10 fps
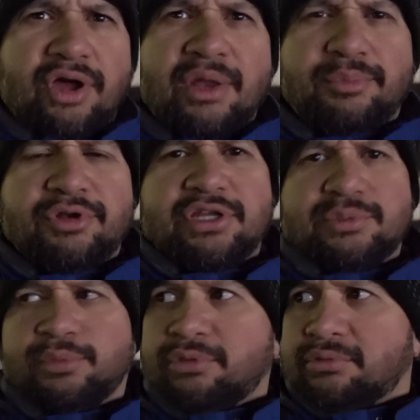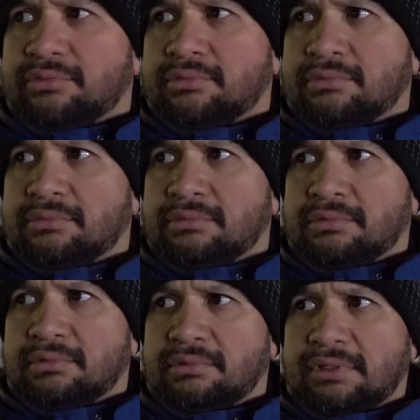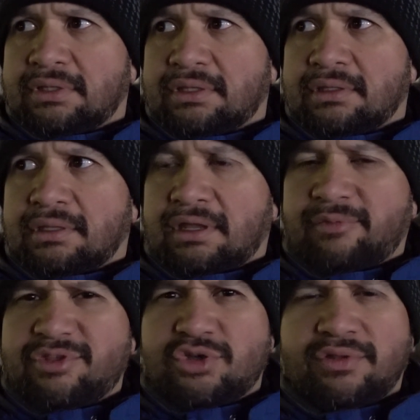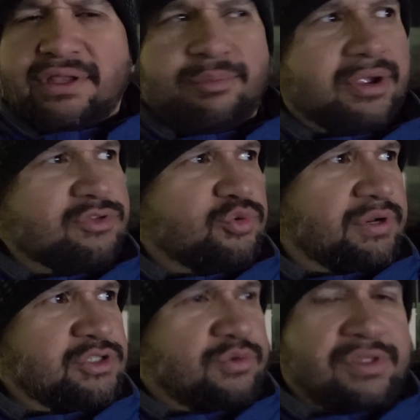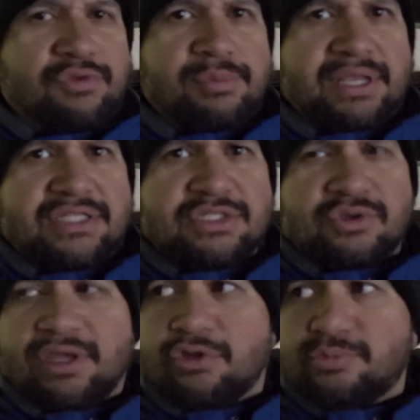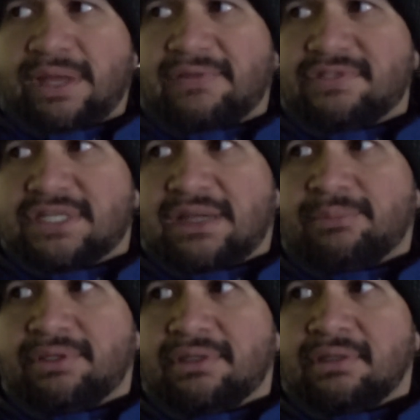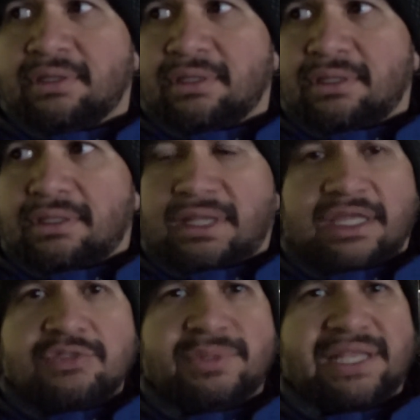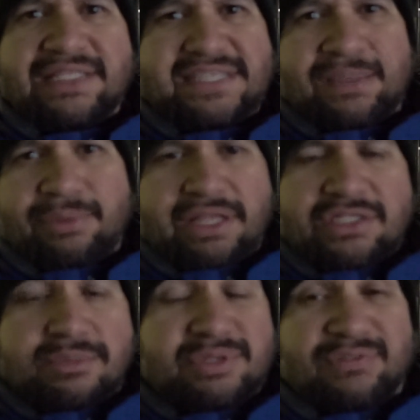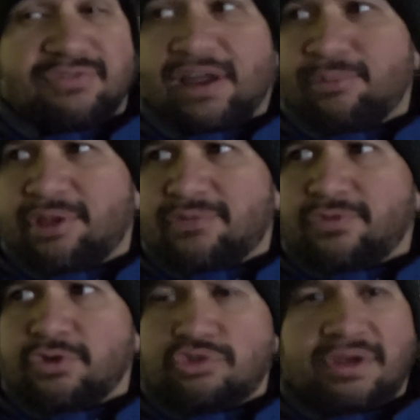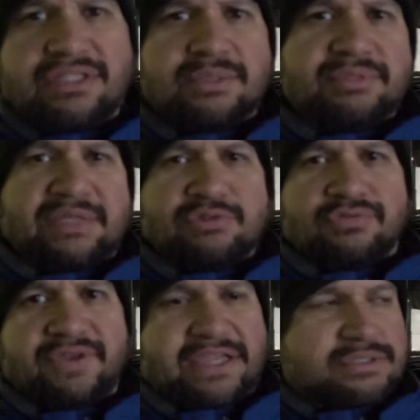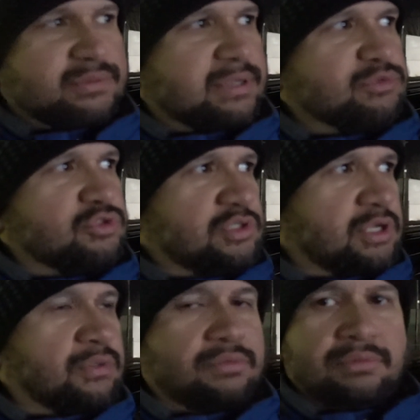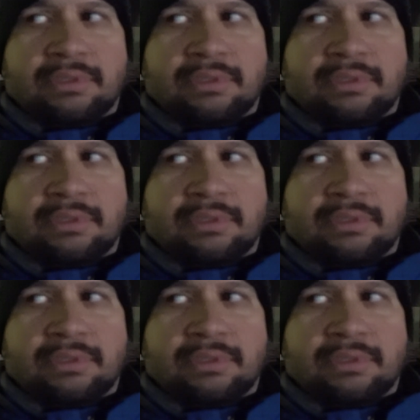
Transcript: unpredictable. I've been told that around 20-23 minutes a train goes by every time, but like it's been like 10 minutes, sometimes 5 minutes for a train. Sometimes they're fast, sometimes they're slow.